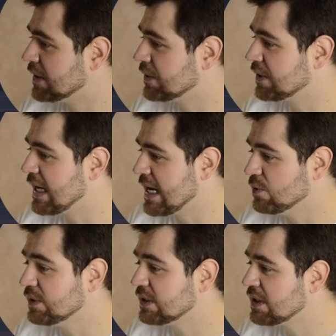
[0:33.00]
Okay,
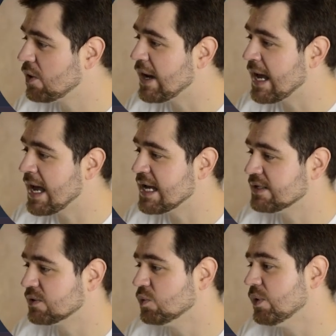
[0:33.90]
we're gonna go
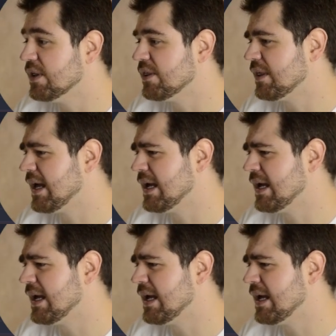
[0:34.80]
ahead with